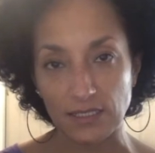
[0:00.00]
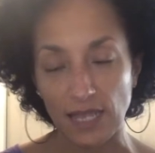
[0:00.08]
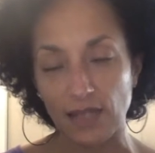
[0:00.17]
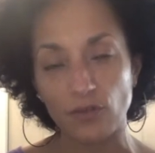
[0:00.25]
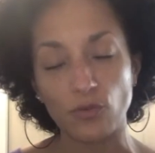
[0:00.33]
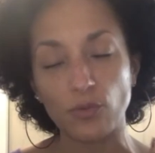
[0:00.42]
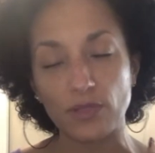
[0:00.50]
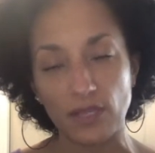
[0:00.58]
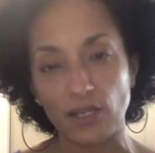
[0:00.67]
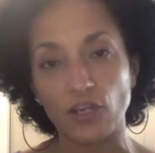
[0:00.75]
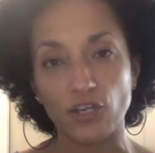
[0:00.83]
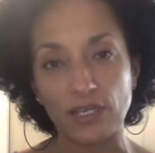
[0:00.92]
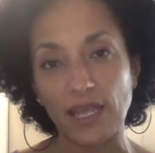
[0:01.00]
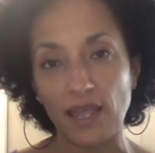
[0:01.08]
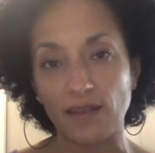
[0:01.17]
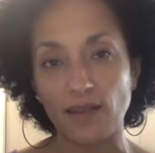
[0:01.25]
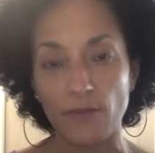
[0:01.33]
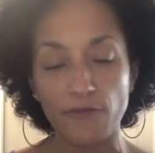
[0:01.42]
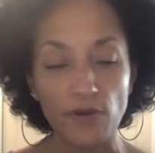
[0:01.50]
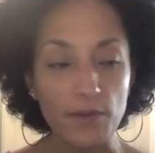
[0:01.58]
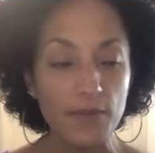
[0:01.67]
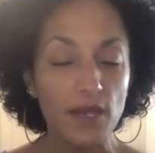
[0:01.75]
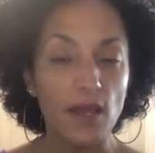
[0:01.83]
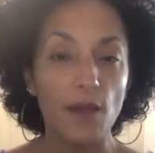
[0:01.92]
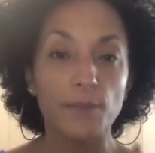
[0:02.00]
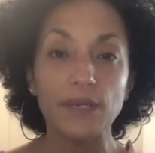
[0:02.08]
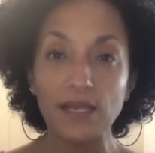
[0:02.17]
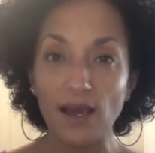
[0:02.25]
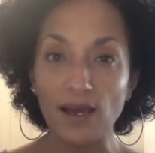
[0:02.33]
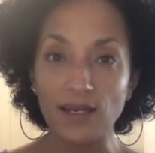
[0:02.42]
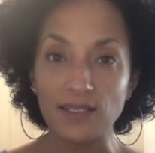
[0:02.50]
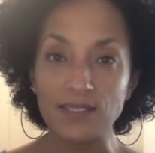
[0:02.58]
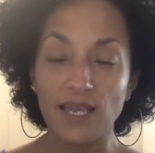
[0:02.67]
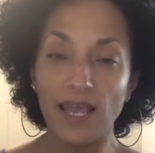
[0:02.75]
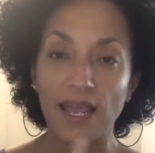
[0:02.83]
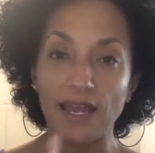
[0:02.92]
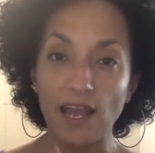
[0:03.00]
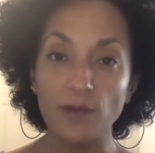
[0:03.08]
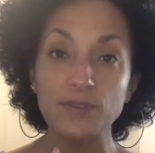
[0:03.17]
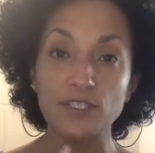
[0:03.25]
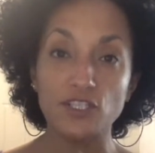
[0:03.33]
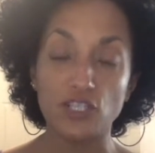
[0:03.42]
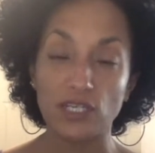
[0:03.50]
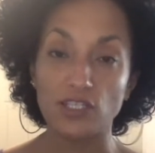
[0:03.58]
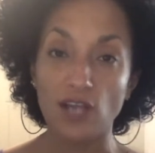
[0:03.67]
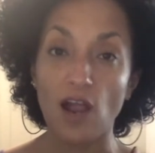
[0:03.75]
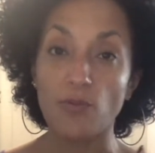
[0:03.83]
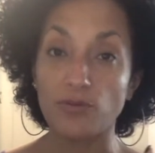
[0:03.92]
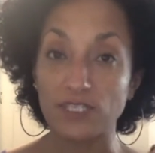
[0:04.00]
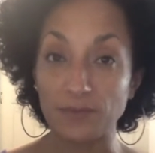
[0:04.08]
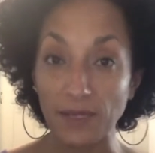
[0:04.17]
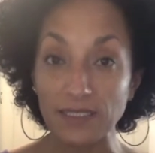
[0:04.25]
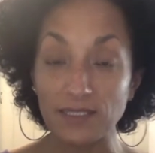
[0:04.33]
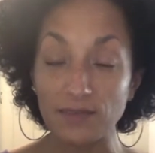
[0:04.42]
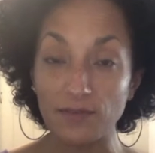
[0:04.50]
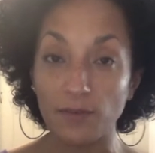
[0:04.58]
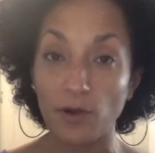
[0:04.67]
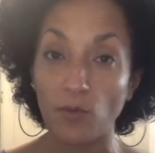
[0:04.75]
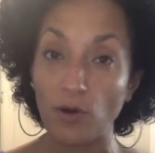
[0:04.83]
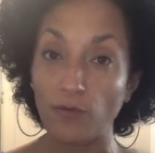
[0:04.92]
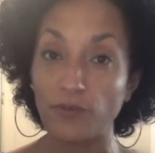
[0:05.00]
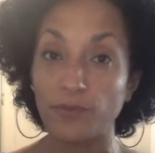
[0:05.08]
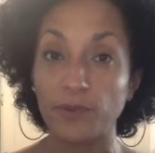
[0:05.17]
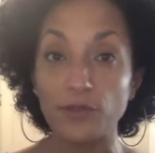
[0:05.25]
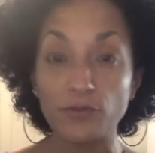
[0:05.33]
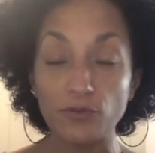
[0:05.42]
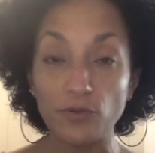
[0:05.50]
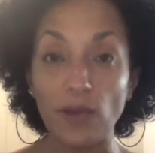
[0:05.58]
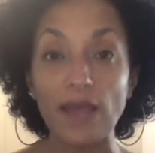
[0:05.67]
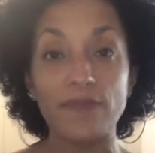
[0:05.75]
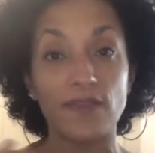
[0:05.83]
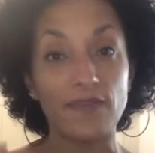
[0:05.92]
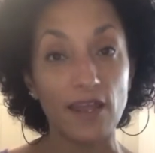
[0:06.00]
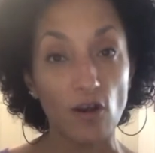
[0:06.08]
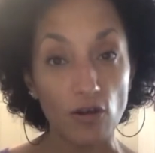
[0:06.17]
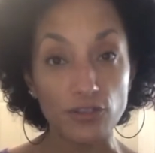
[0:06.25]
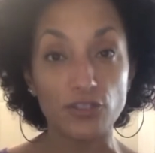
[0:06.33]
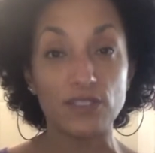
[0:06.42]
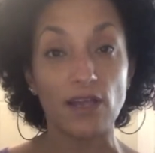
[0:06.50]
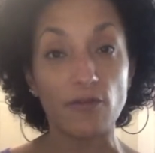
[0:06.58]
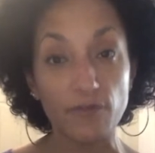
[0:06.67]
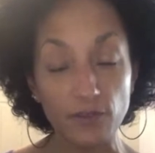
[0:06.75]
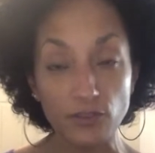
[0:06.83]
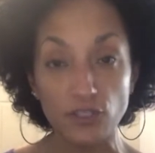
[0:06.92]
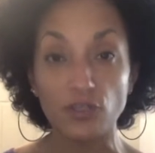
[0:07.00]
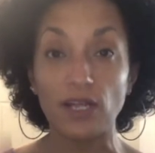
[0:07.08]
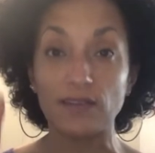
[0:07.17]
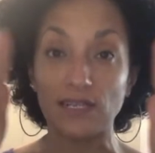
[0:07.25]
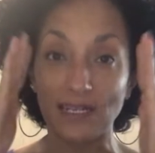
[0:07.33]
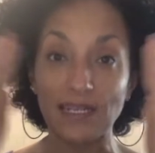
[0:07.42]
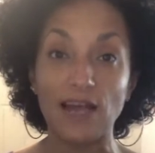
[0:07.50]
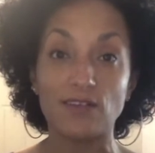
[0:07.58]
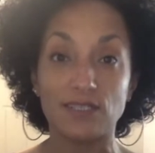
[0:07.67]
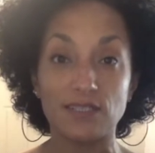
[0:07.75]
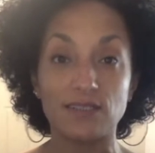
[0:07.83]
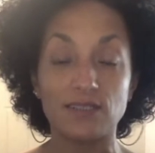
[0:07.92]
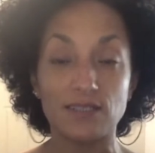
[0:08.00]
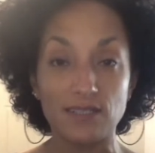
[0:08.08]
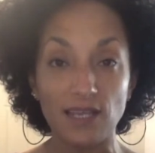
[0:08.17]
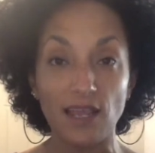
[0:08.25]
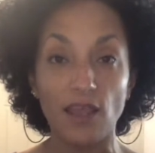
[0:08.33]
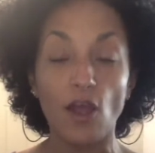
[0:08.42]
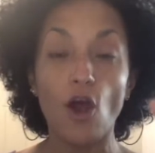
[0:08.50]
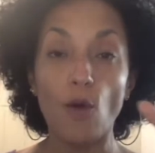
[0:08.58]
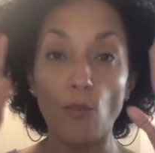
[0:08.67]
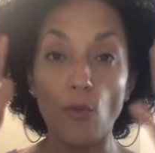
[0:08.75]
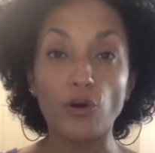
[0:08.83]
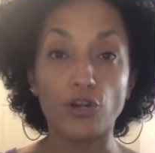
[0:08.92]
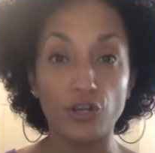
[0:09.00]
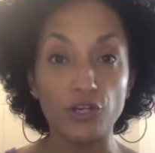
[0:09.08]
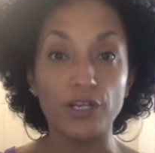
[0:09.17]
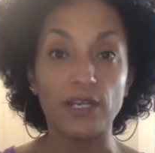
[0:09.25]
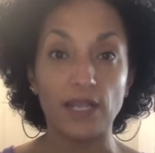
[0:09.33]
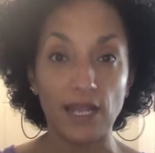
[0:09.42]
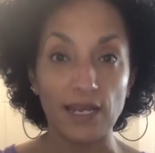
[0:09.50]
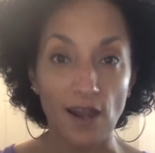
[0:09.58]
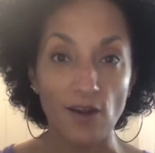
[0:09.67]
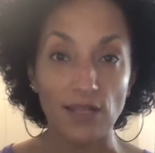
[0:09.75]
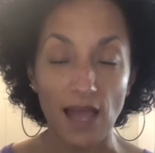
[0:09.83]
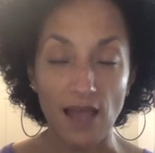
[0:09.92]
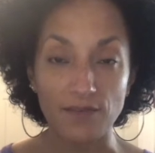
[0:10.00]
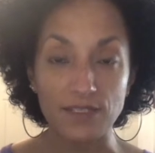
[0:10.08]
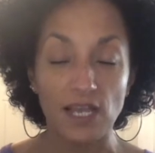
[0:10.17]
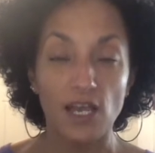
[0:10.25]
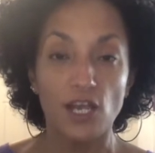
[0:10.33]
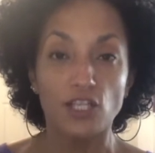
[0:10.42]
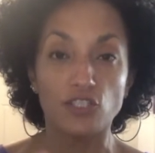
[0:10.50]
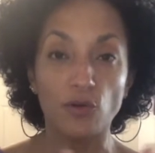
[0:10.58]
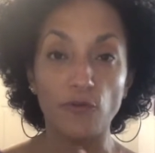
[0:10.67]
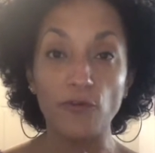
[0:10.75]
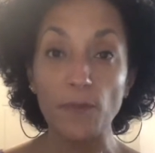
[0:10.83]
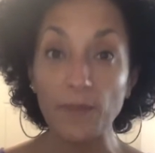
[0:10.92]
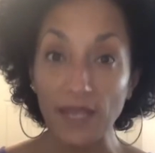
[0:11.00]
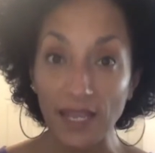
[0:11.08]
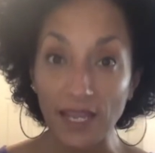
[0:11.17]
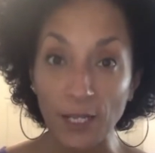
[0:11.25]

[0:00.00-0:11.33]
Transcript: that you would think good can't come from, because it helps us change our perspective about what we've been through. And then that alters our filter and then allows us to see more good in our lives. So for me,